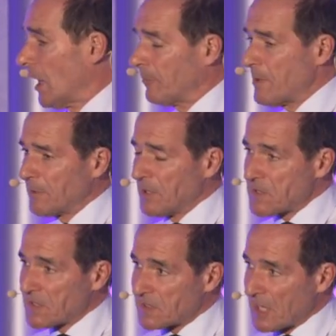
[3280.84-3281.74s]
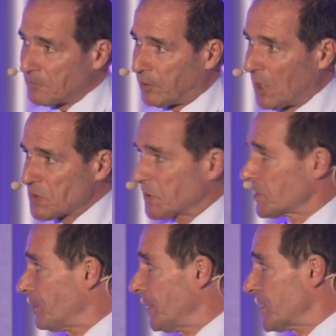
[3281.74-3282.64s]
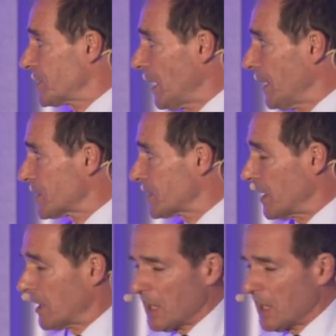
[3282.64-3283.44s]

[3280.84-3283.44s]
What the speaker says: And people are using the same passwords on many sites.